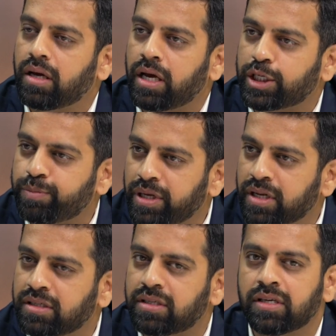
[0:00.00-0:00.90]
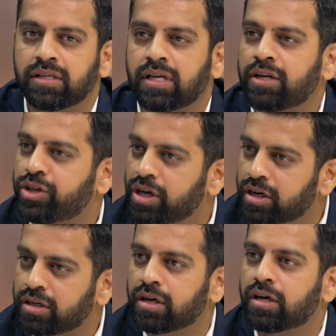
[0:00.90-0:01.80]
Experiences and
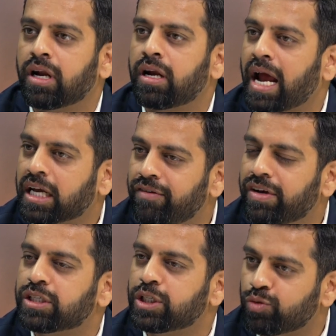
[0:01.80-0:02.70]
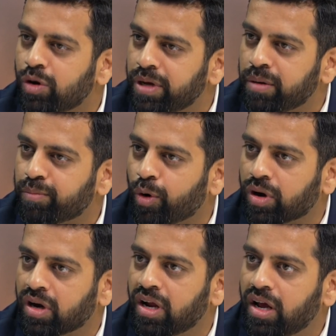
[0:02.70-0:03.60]
theater and activations will be
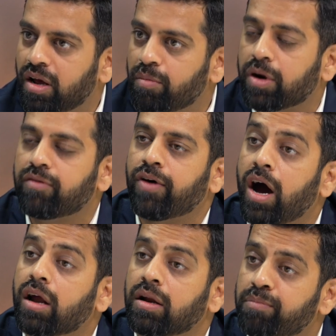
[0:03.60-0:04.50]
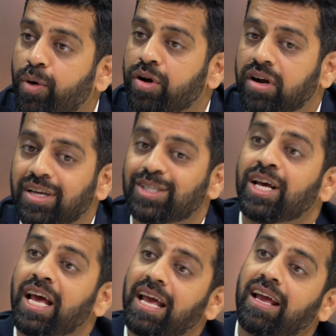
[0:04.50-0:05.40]
important, but far important
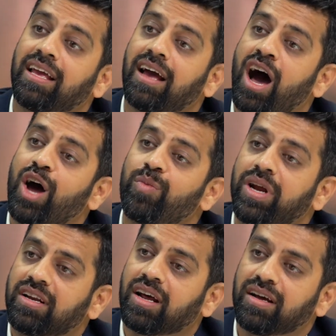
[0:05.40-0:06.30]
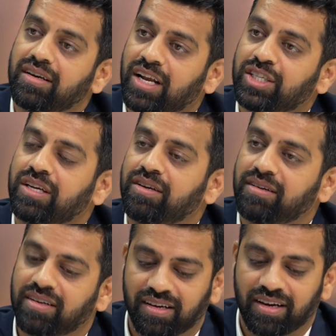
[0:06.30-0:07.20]
is, are we
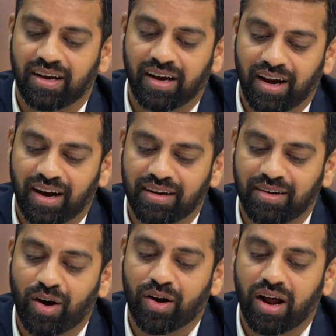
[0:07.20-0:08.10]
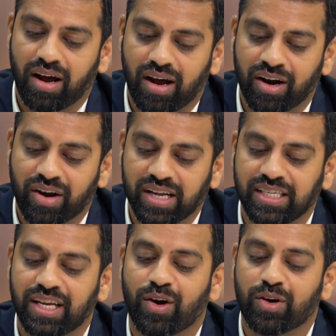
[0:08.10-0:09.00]
touching or
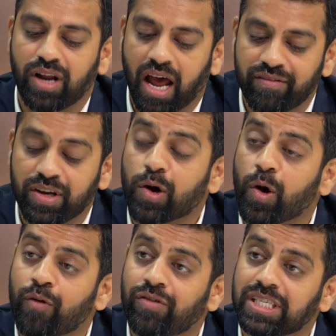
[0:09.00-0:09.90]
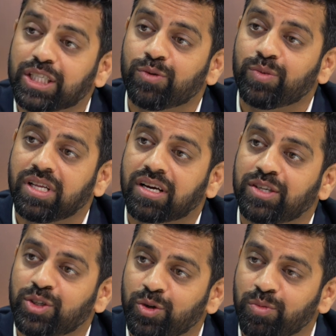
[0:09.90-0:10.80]
addressing or having a conversation with the
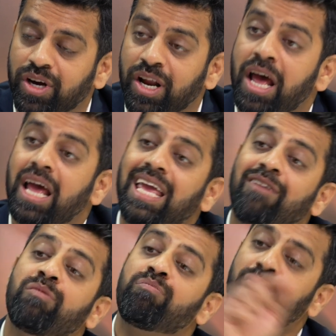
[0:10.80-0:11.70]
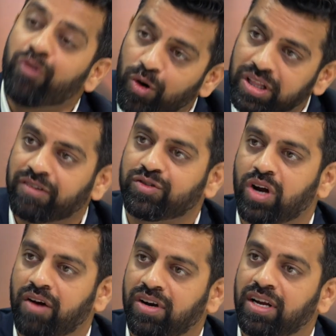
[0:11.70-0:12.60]
consumer even before they've
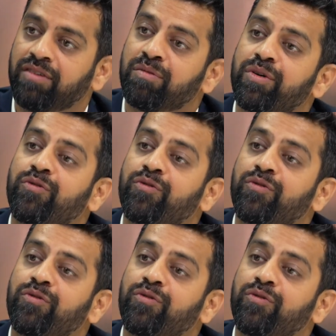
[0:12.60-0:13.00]
traveled, even